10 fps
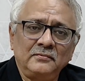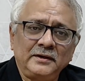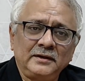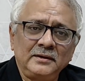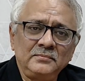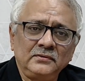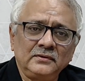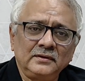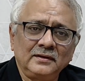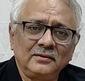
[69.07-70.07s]

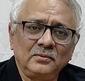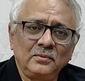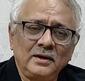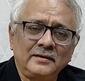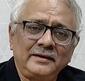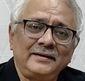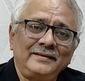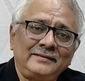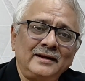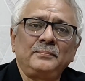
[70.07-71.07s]
victims who are treated
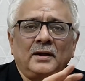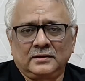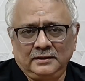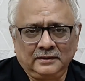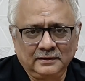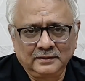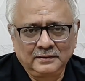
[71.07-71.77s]
as third party.